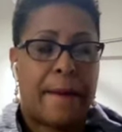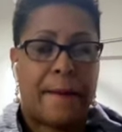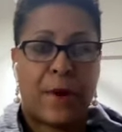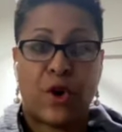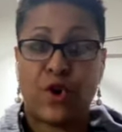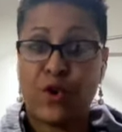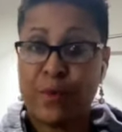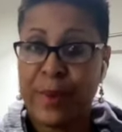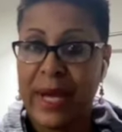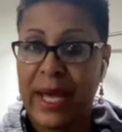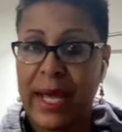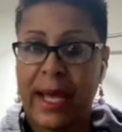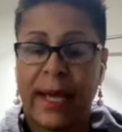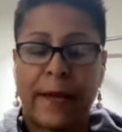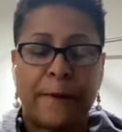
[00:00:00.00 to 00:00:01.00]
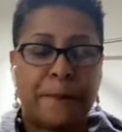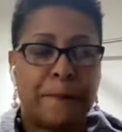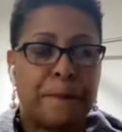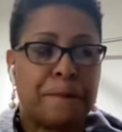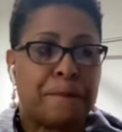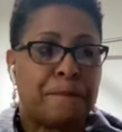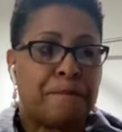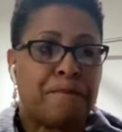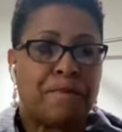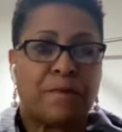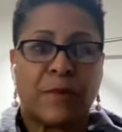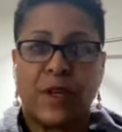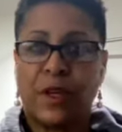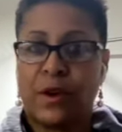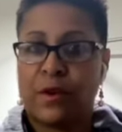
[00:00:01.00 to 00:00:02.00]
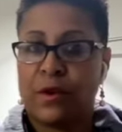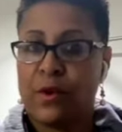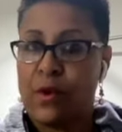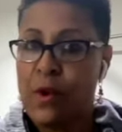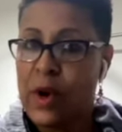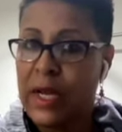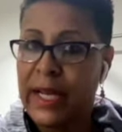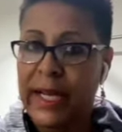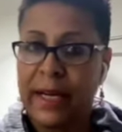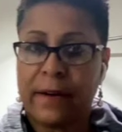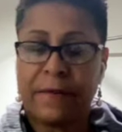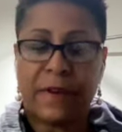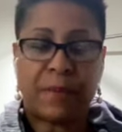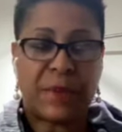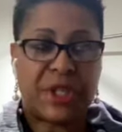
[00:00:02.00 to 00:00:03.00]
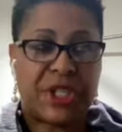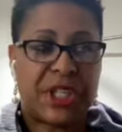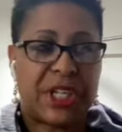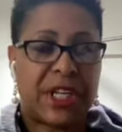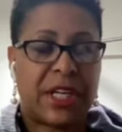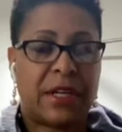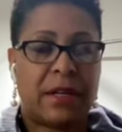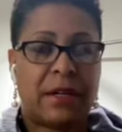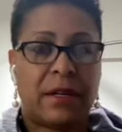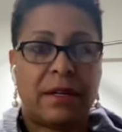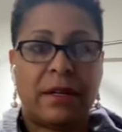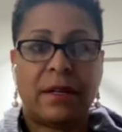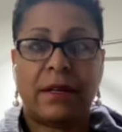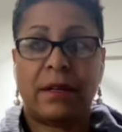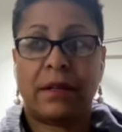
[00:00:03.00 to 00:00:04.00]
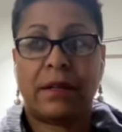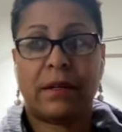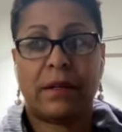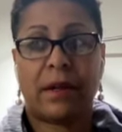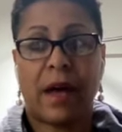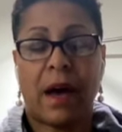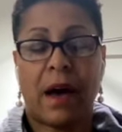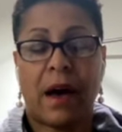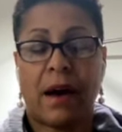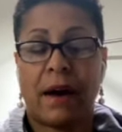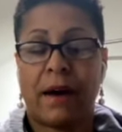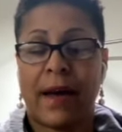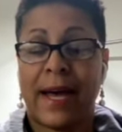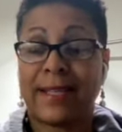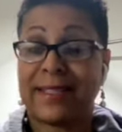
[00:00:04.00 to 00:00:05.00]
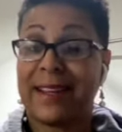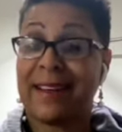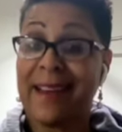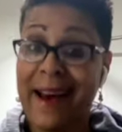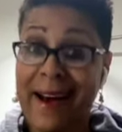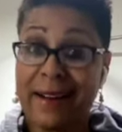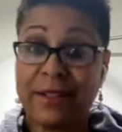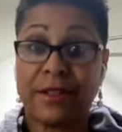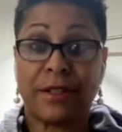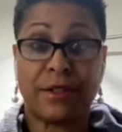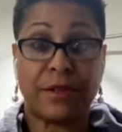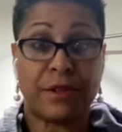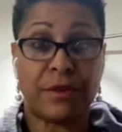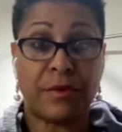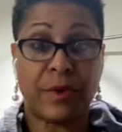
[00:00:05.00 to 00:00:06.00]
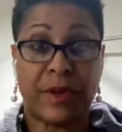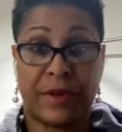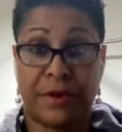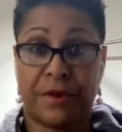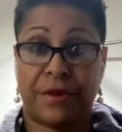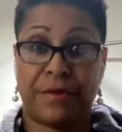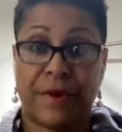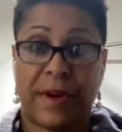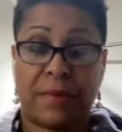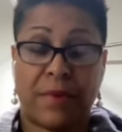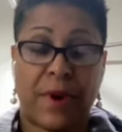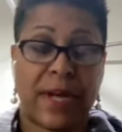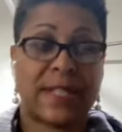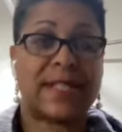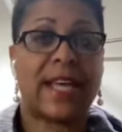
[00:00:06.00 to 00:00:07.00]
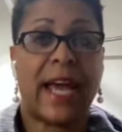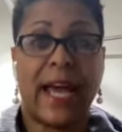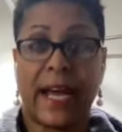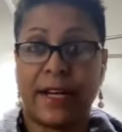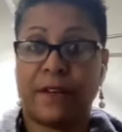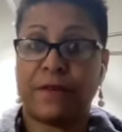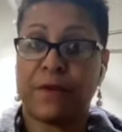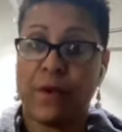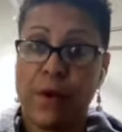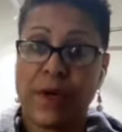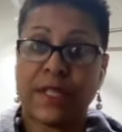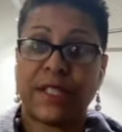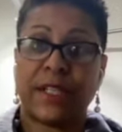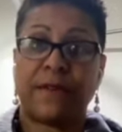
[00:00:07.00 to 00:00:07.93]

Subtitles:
hooping, the oiling of the machine has a lot to do with your thread breaks. And of course,